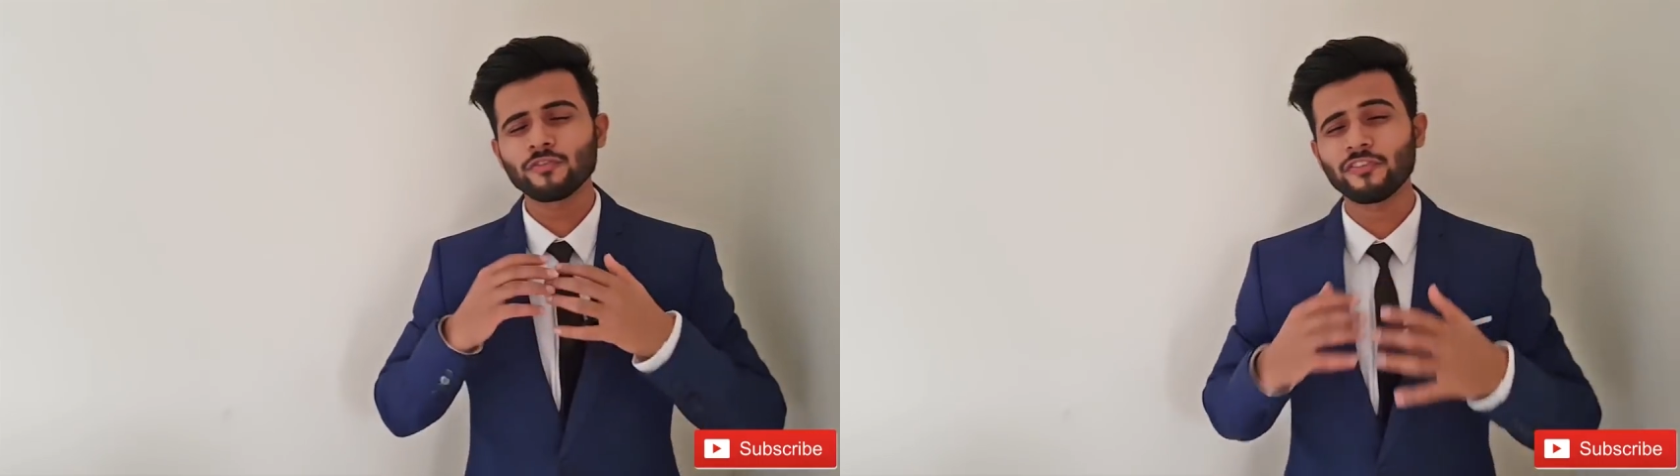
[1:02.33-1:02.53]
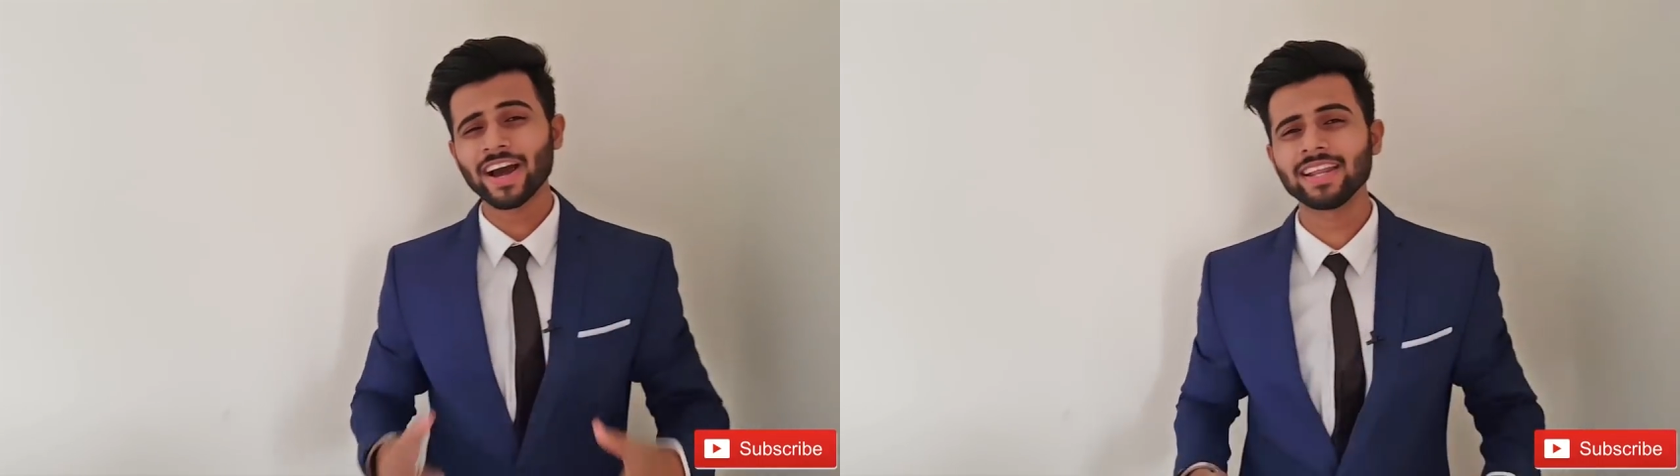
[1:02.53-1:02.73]

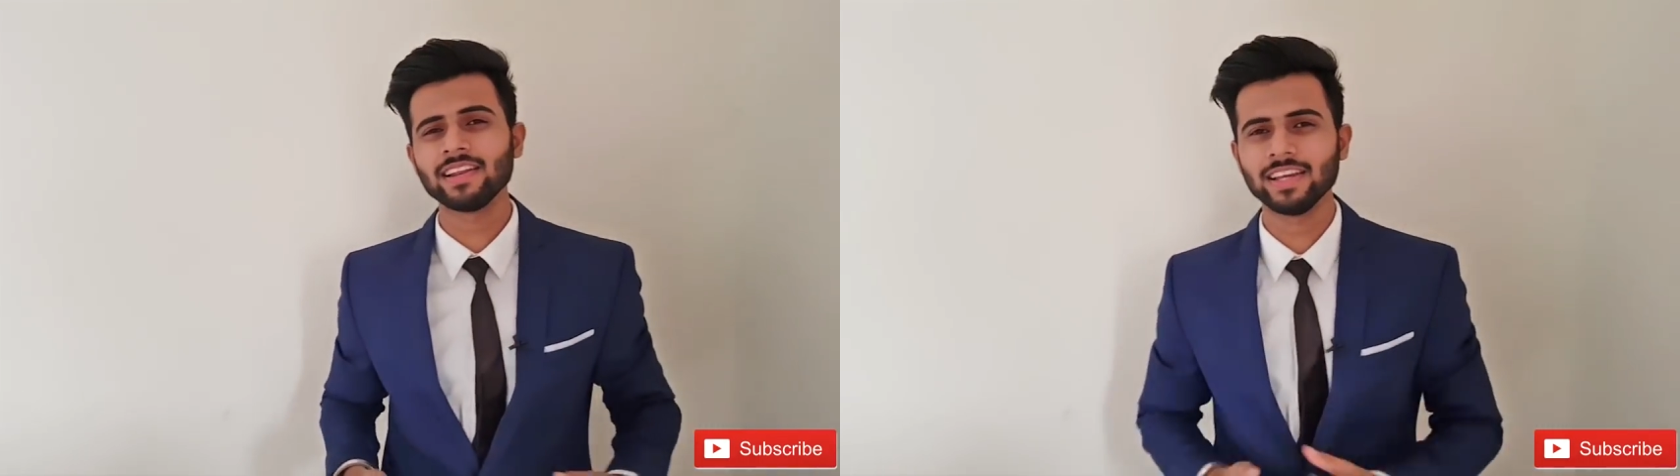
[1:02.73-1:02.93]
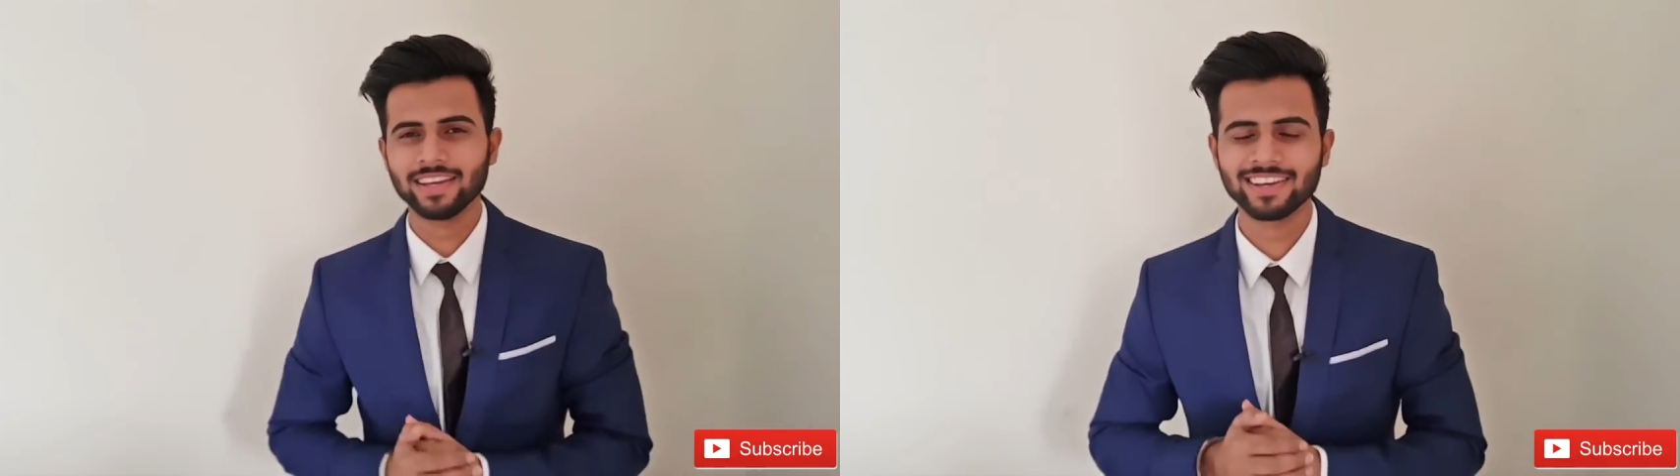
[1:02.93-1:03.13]

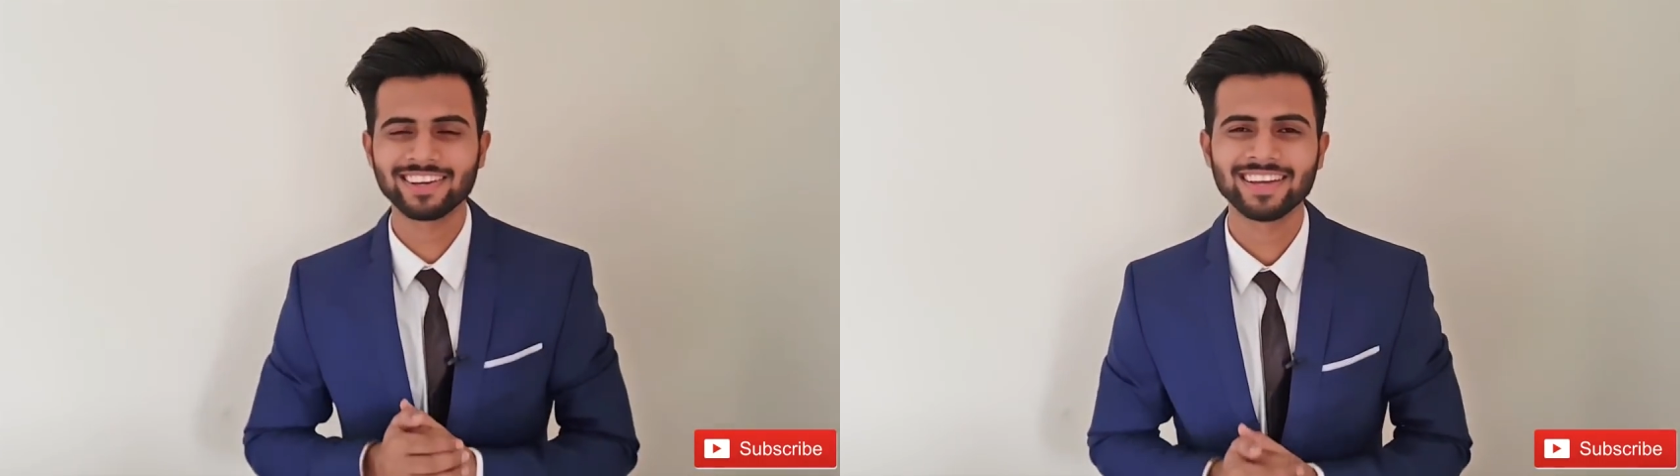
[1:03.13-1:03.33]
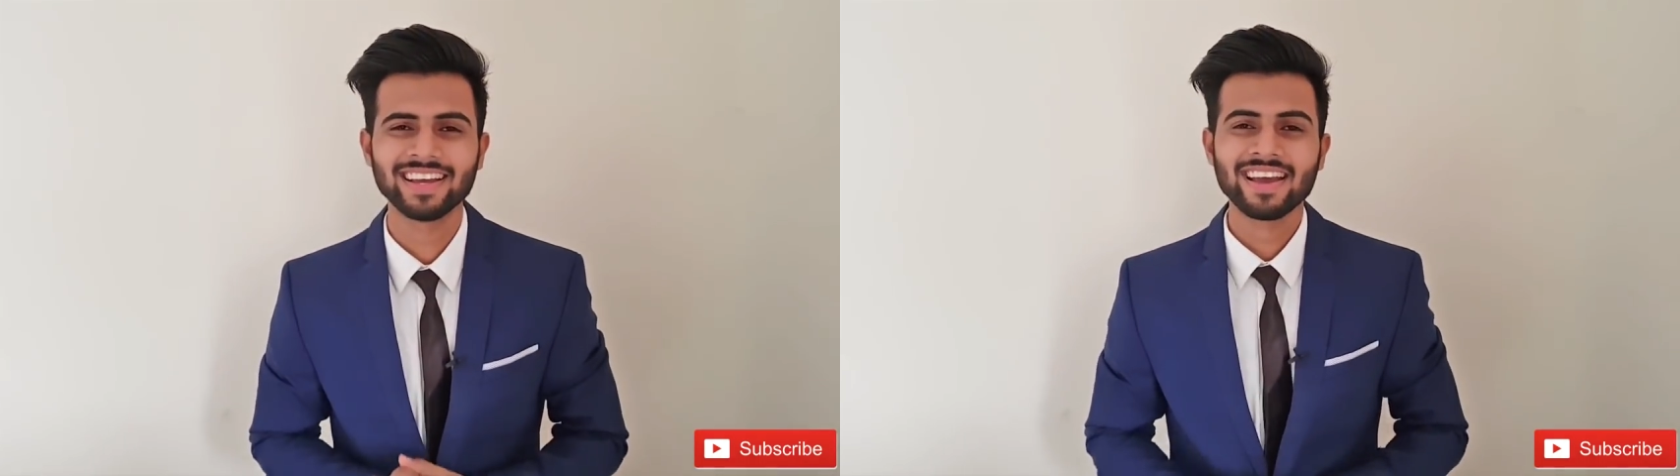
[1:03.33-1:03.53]
finally
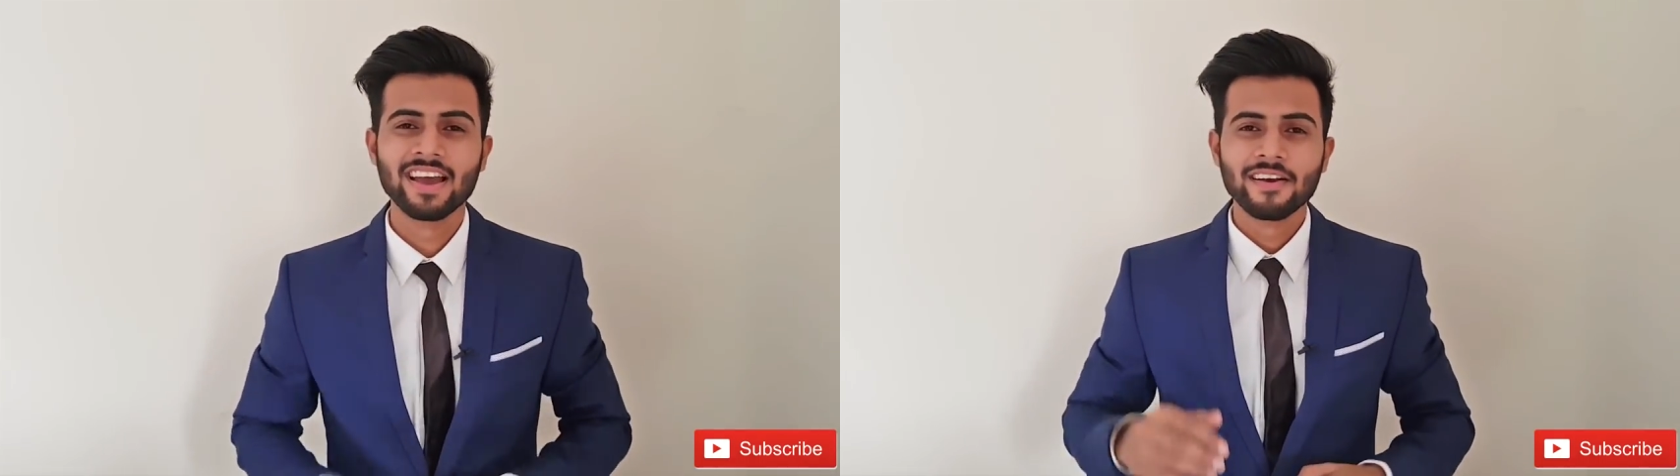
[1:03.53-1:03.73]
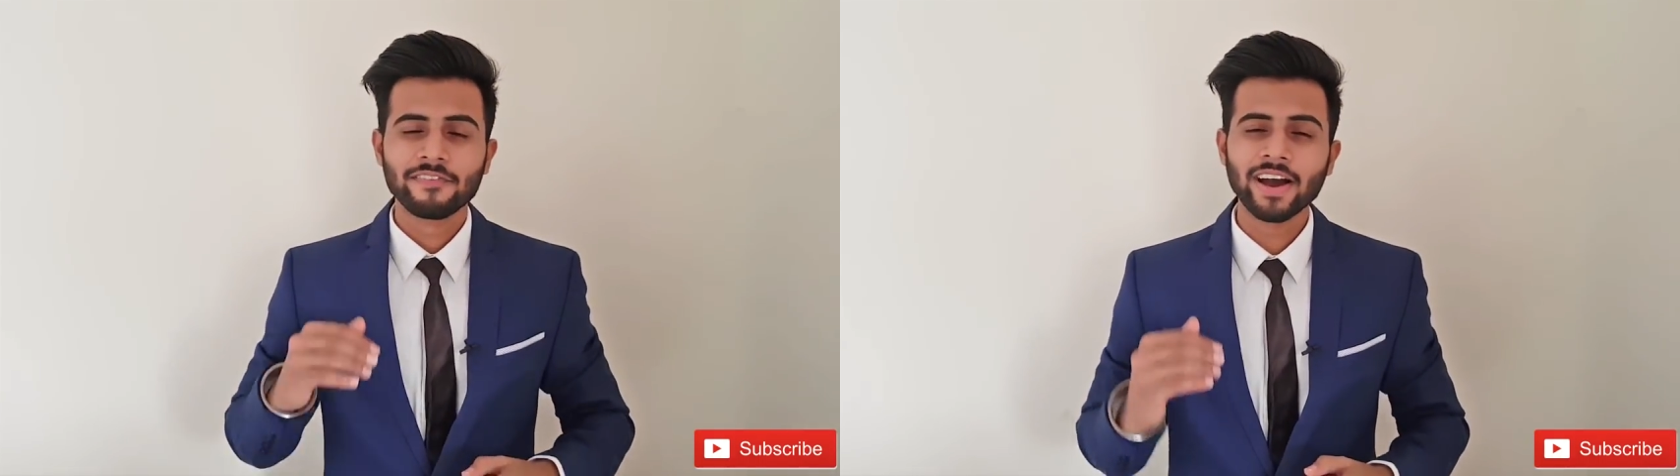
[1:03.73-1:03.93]

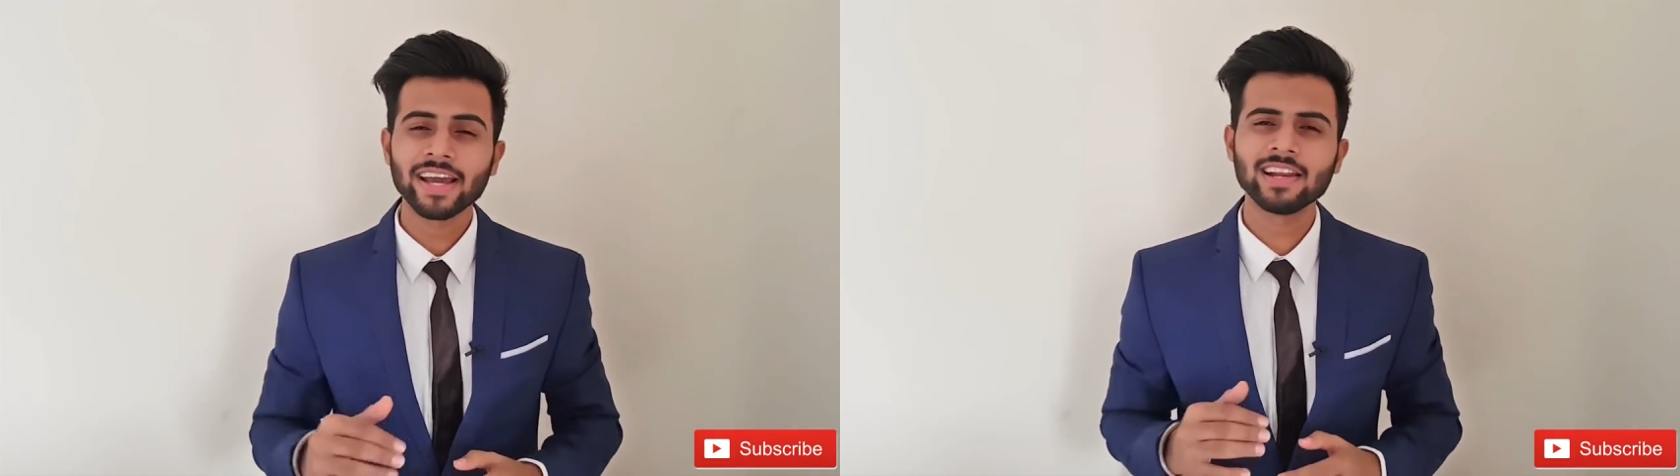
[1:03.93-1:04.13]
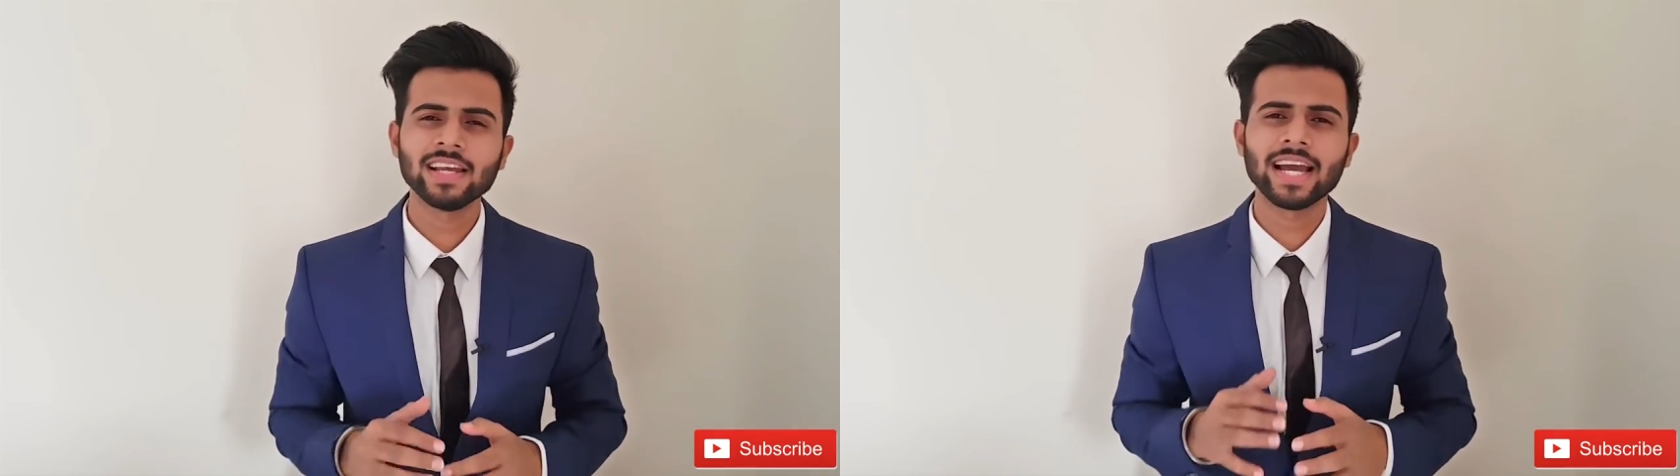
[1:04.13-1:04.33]

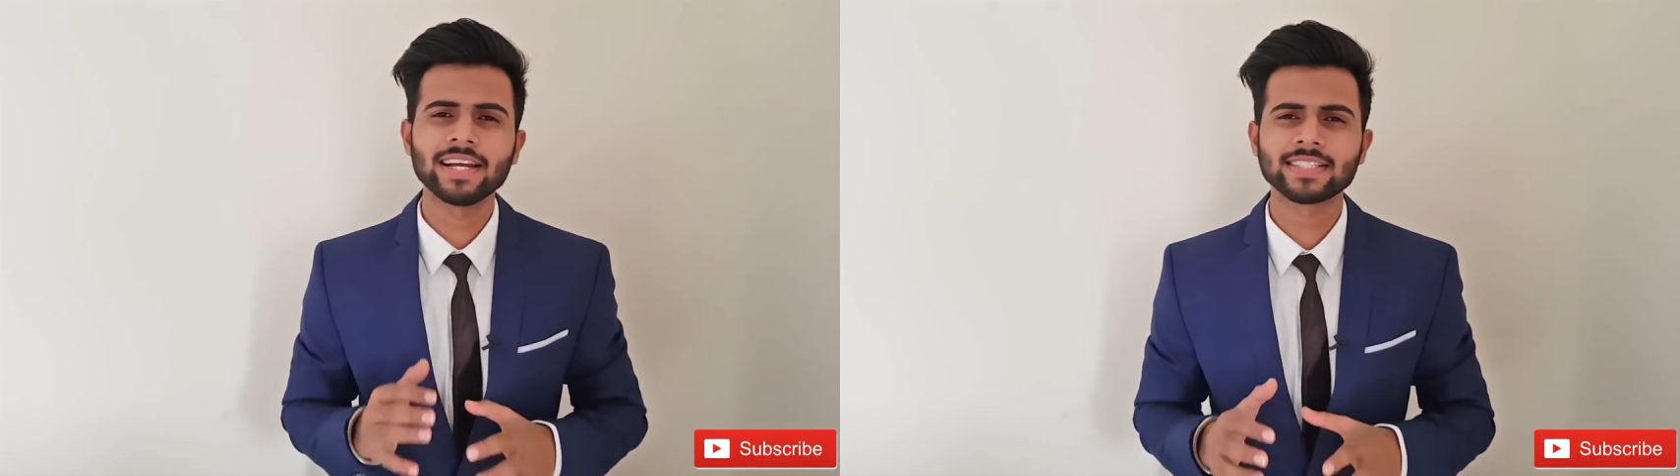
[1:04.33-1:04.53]
I